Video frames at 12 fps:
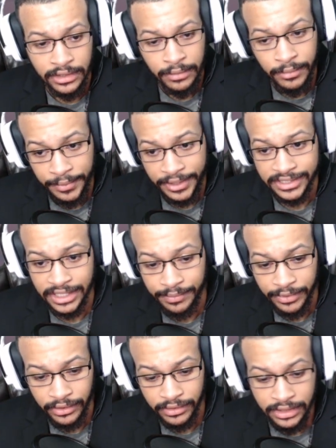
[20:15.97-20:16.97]
but because I
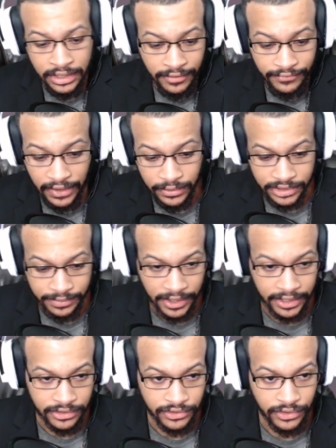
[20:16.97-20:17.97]
built, fire was in my
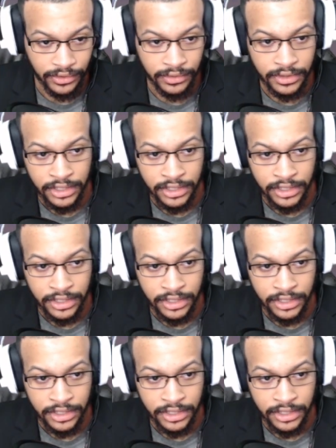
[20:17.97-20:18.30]
control.